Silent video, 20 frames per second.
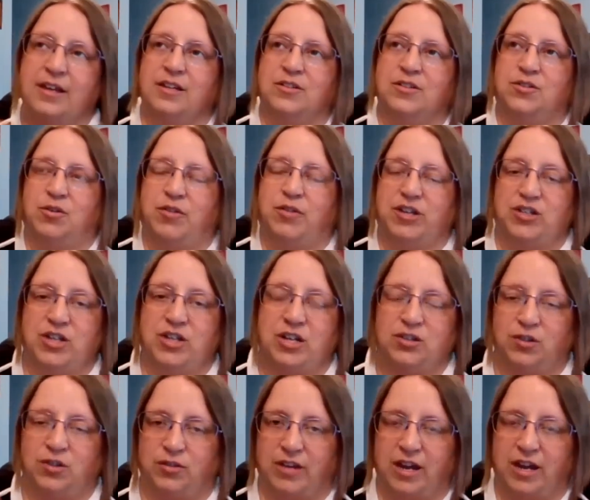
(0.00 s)
So they
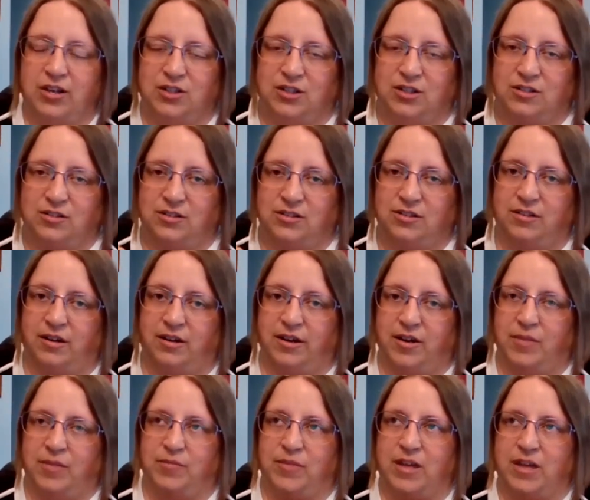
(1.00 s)
change locations.
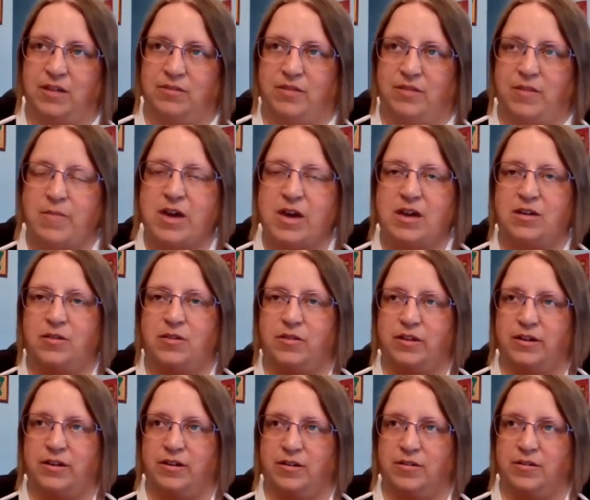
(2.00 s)
They make
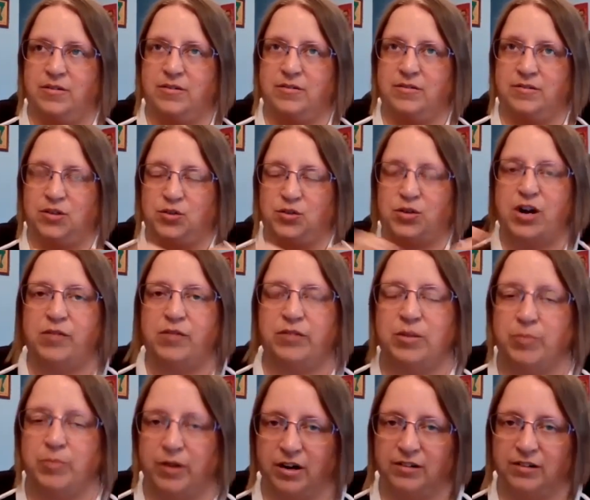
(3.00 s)
the
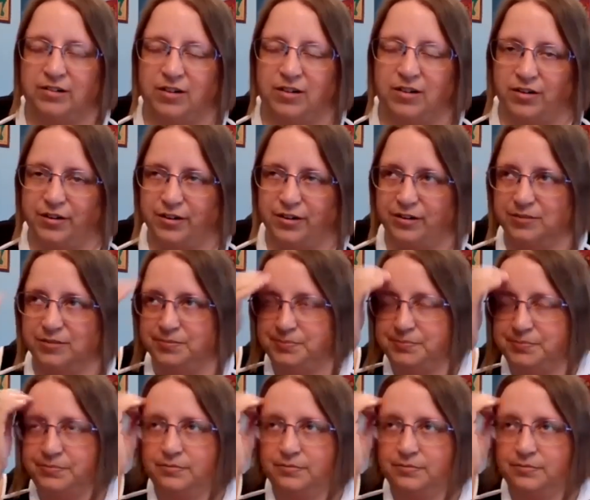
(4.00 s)
traveling part longer.